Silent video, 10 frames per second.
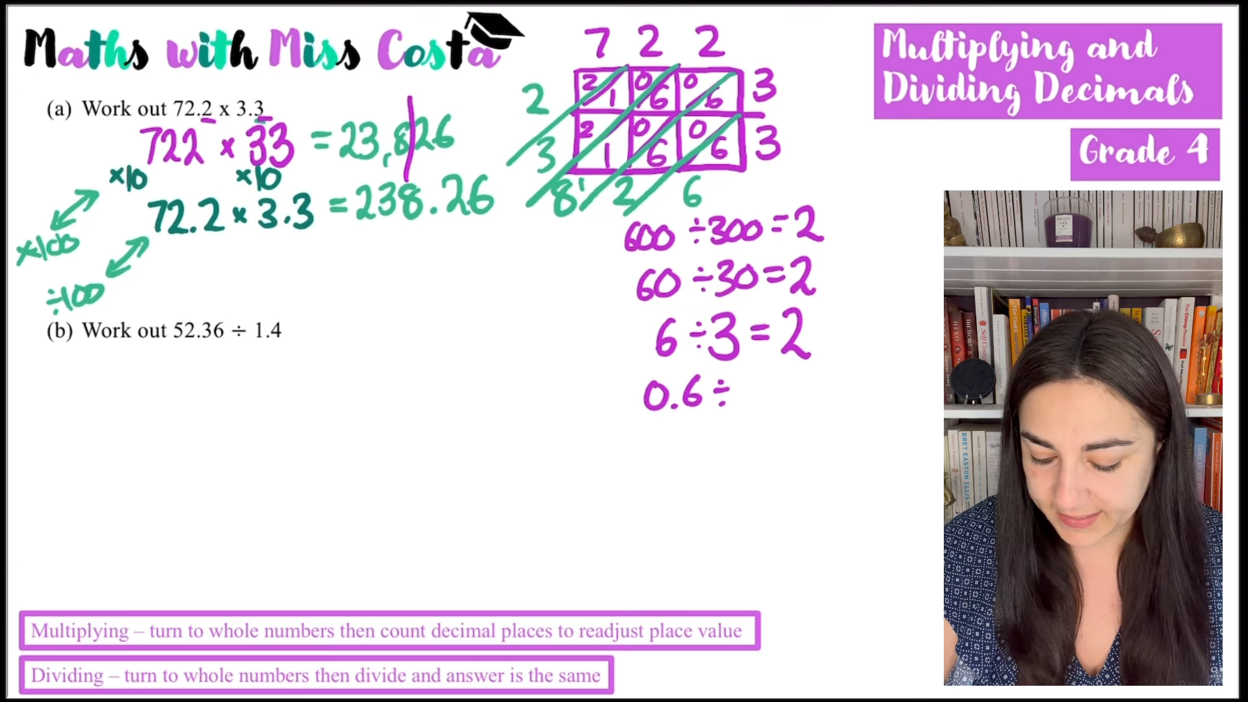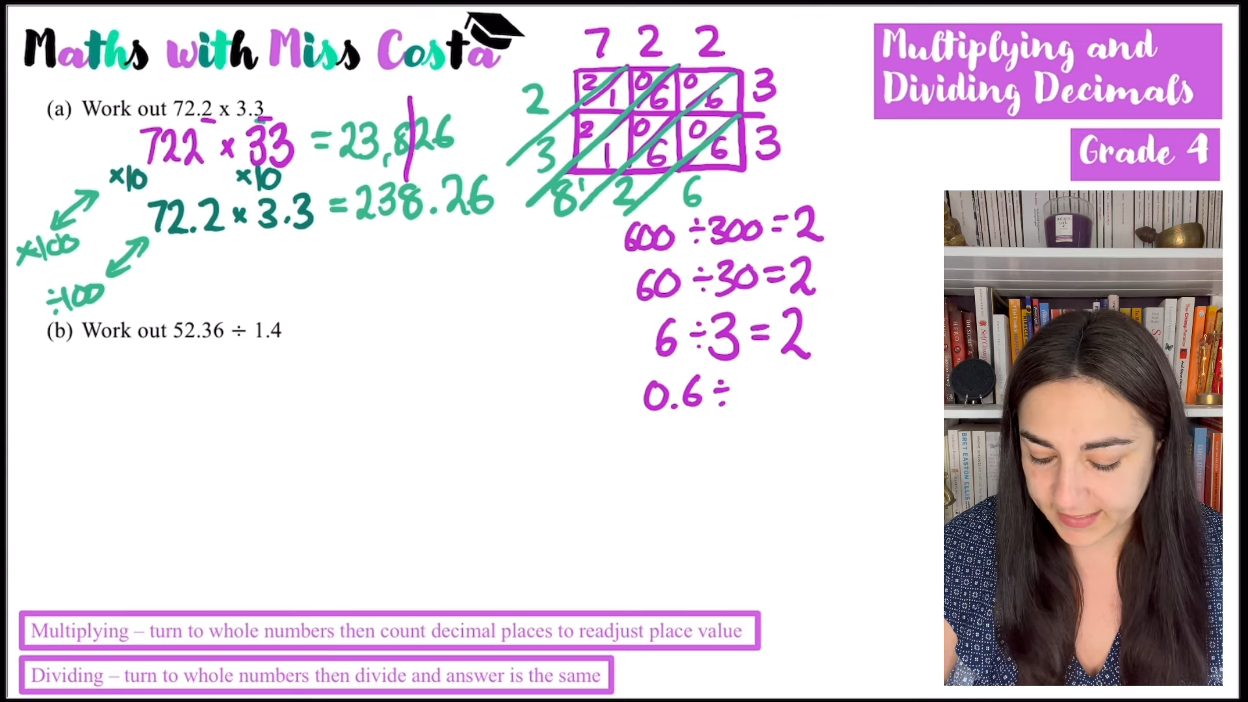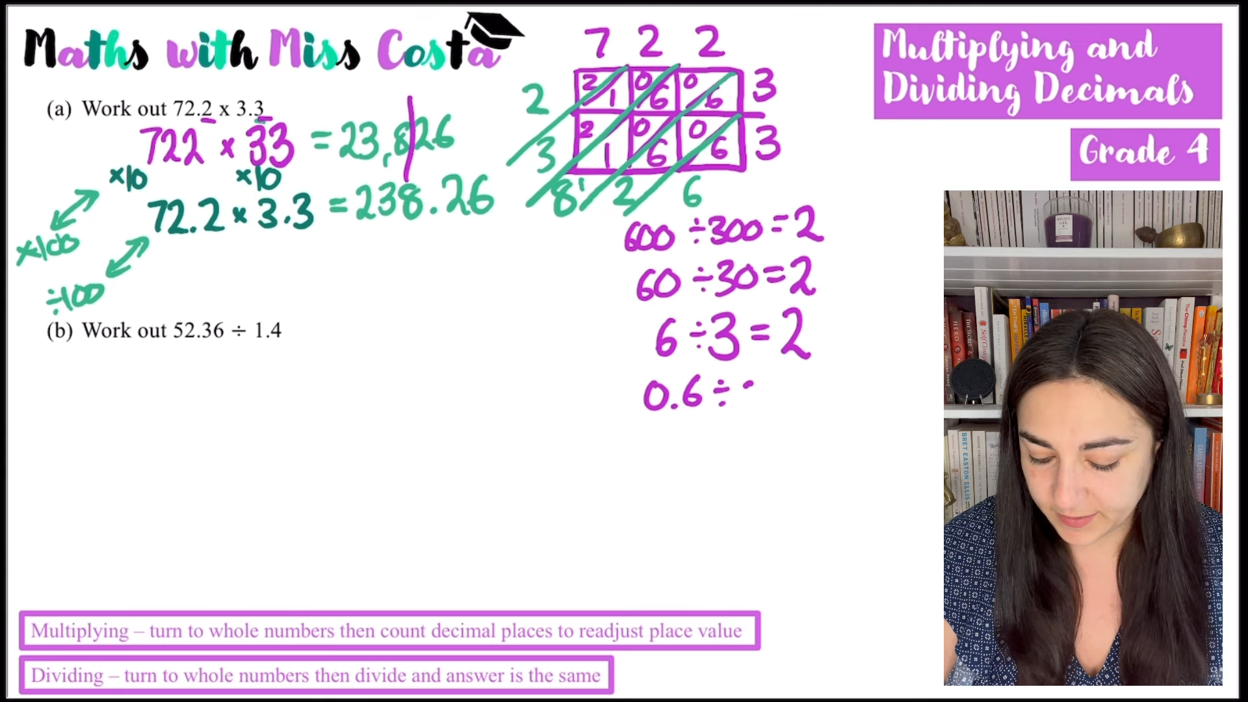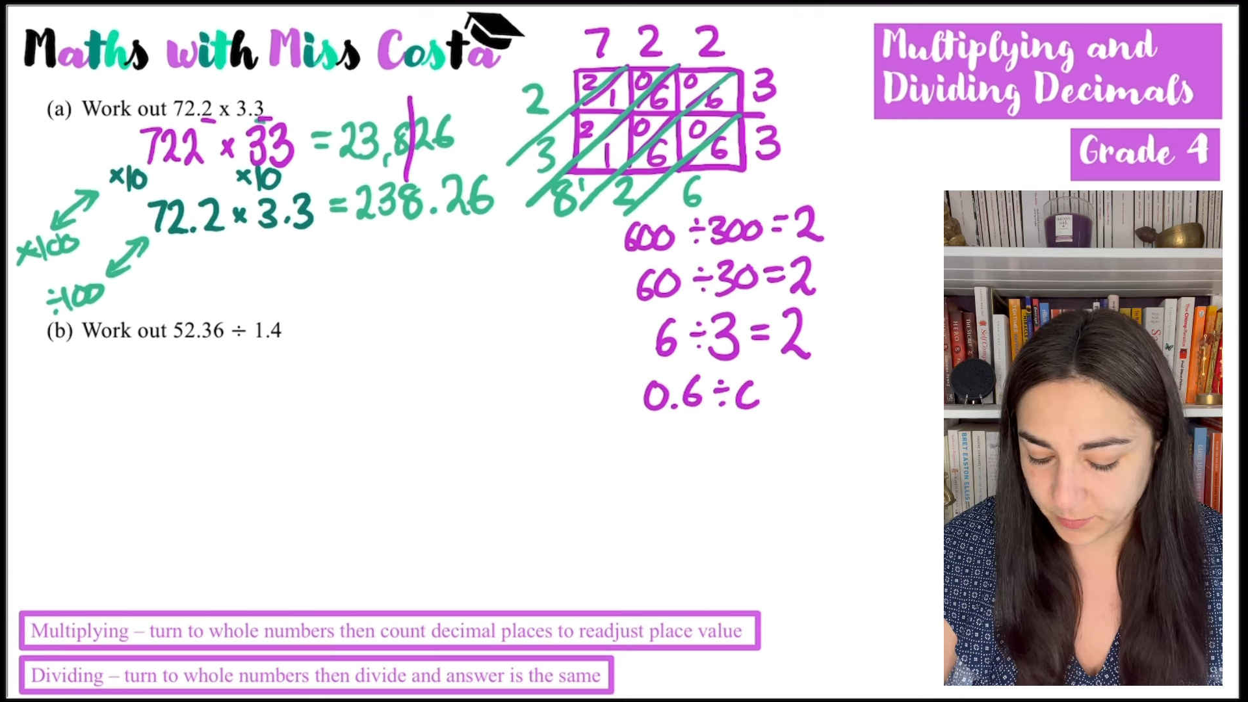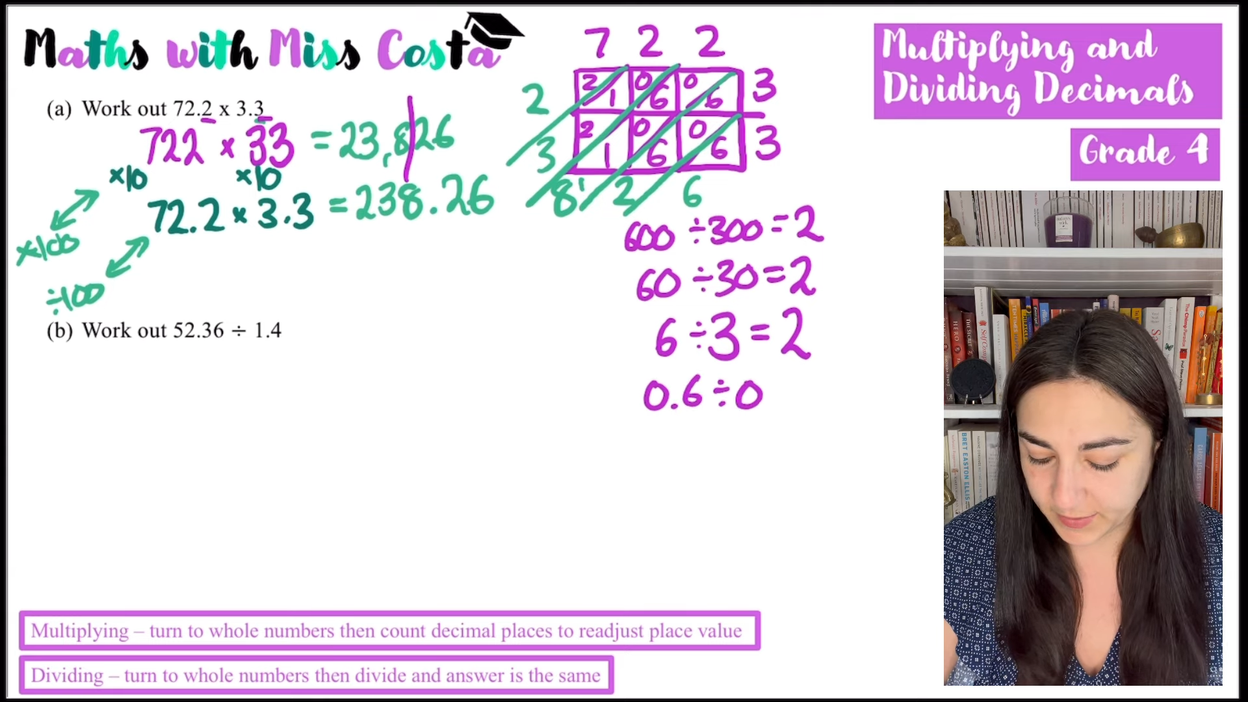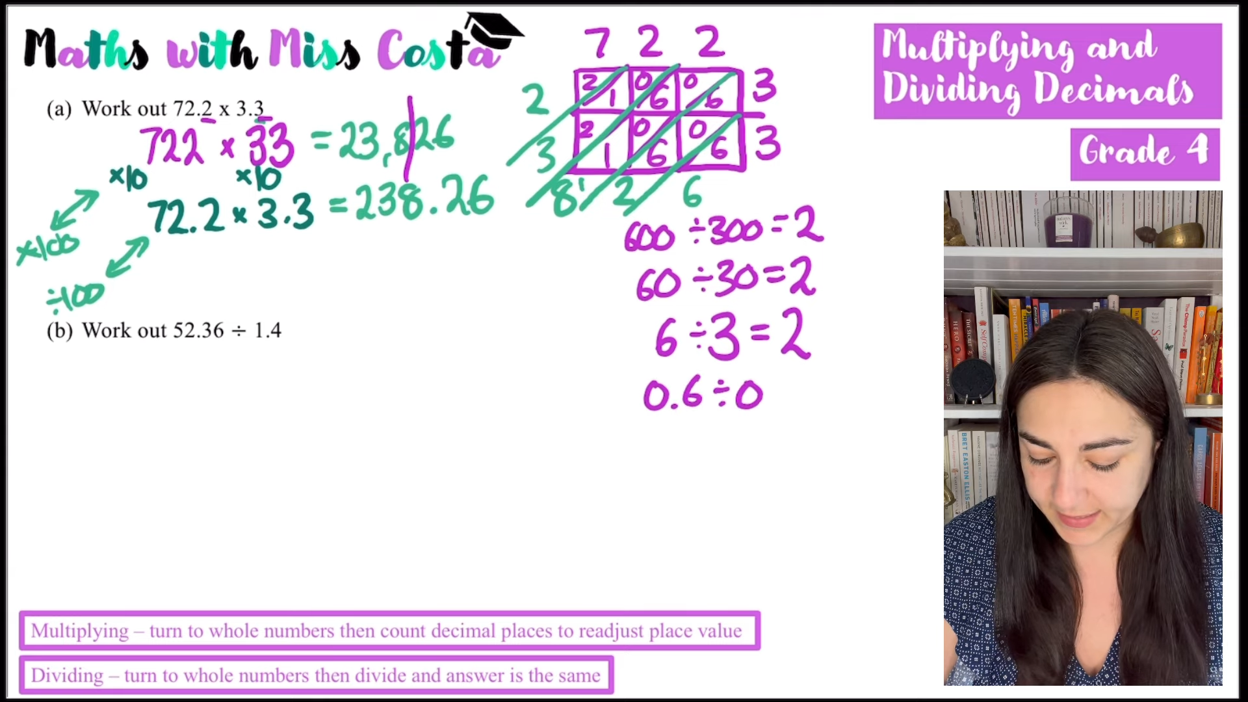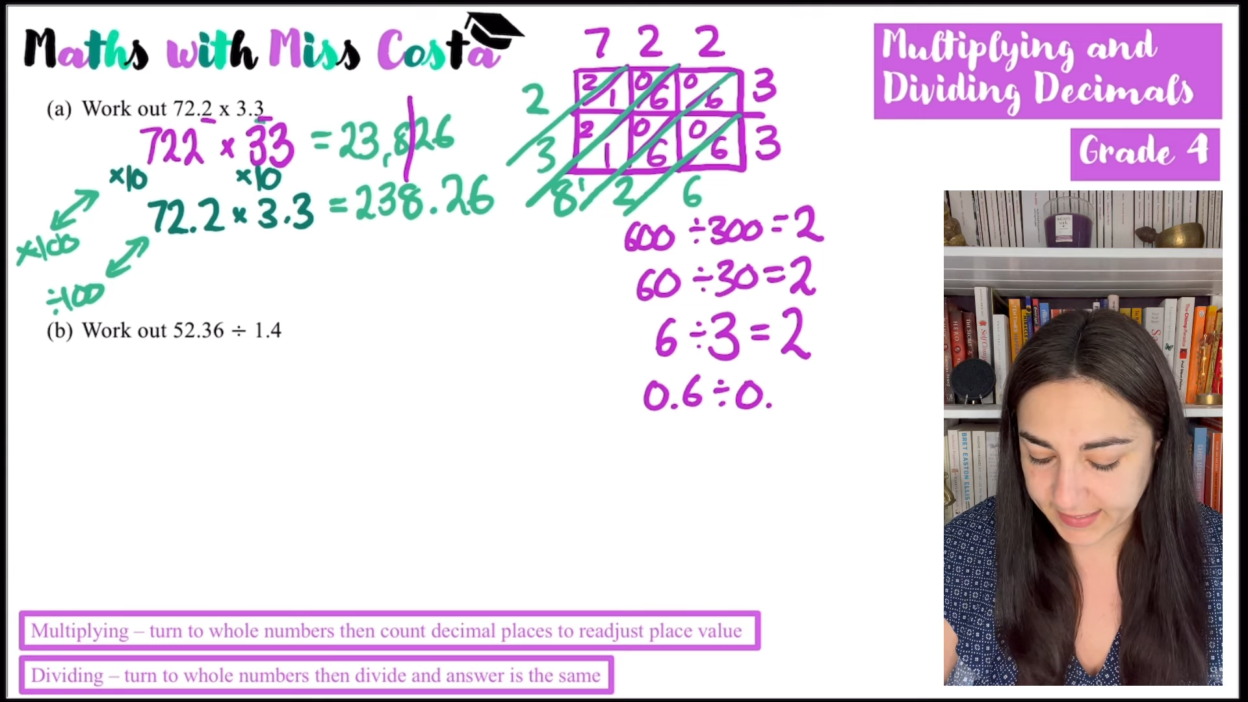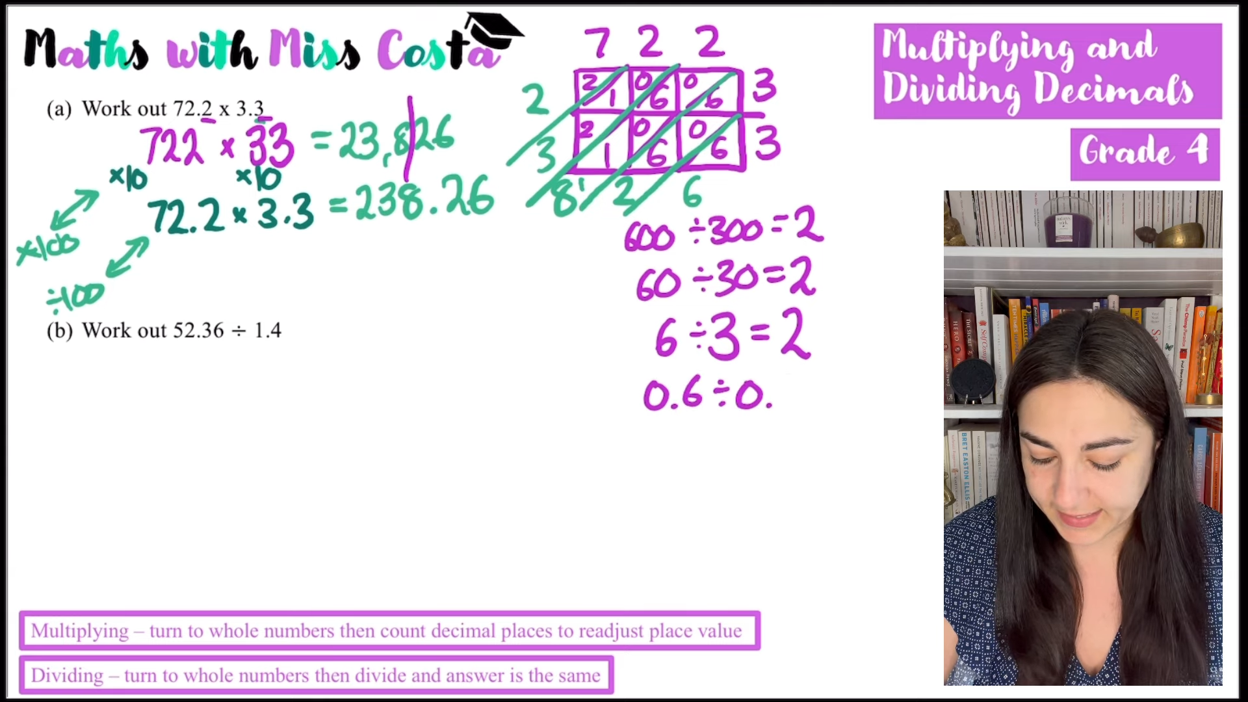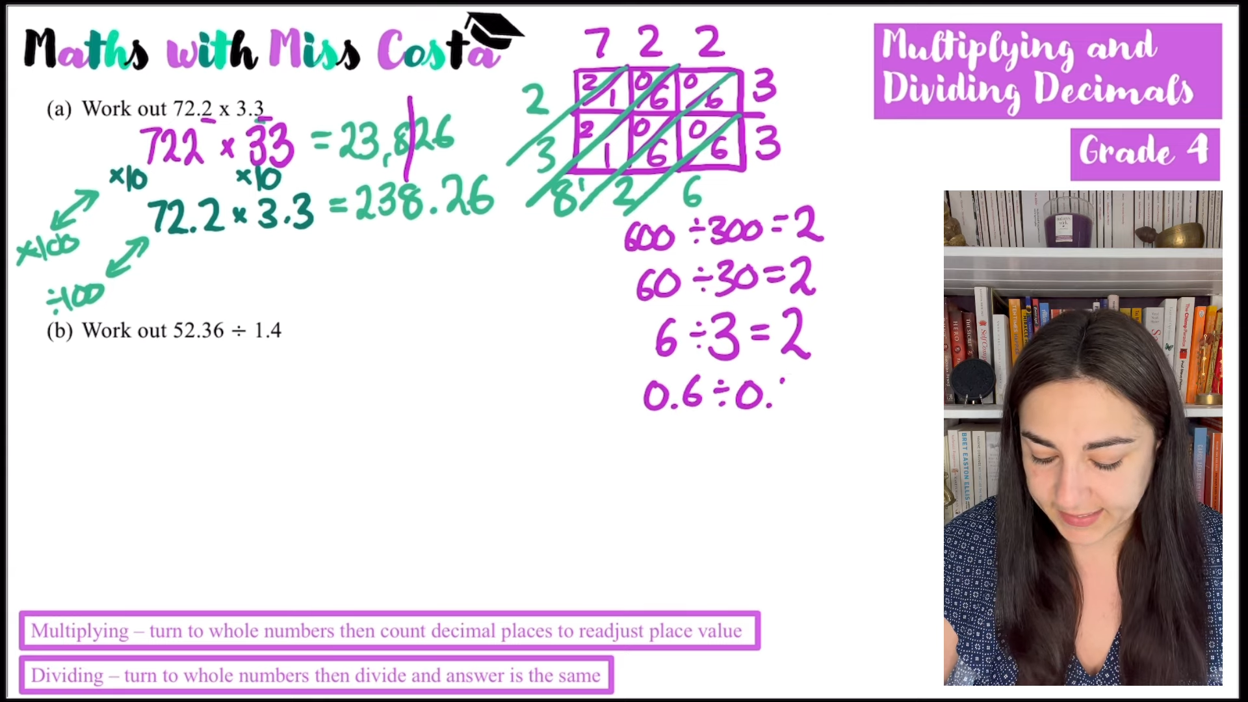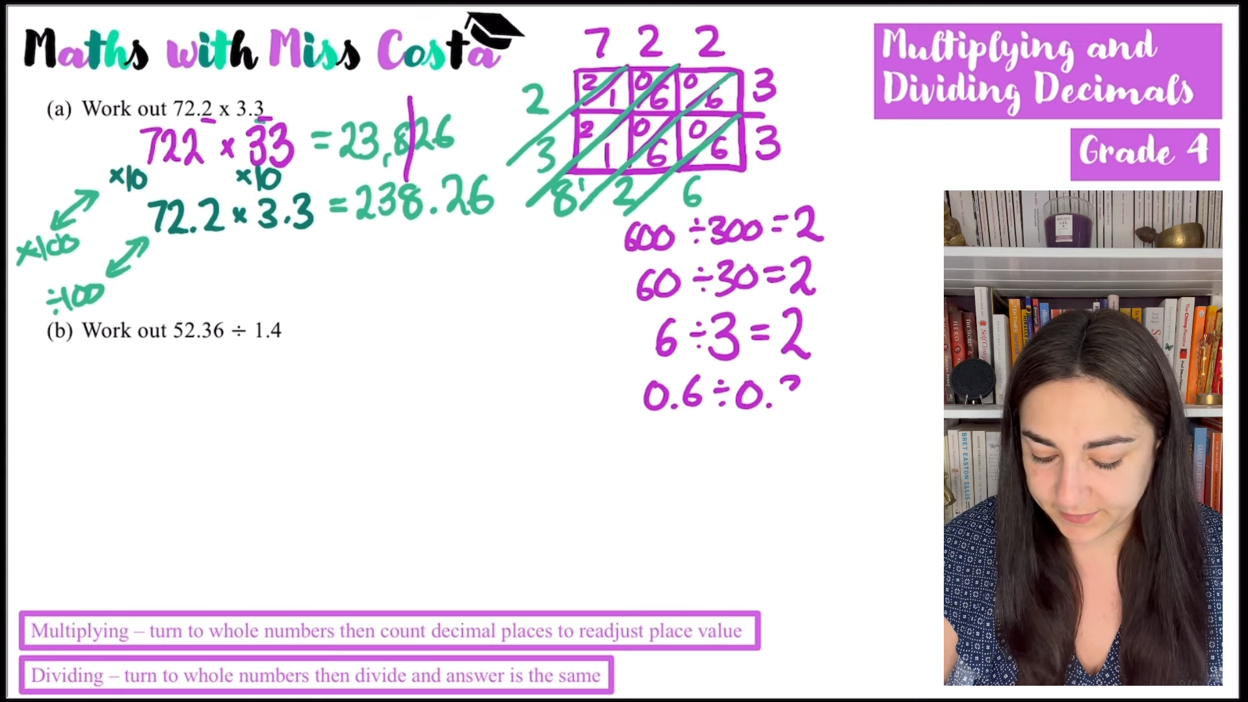0.6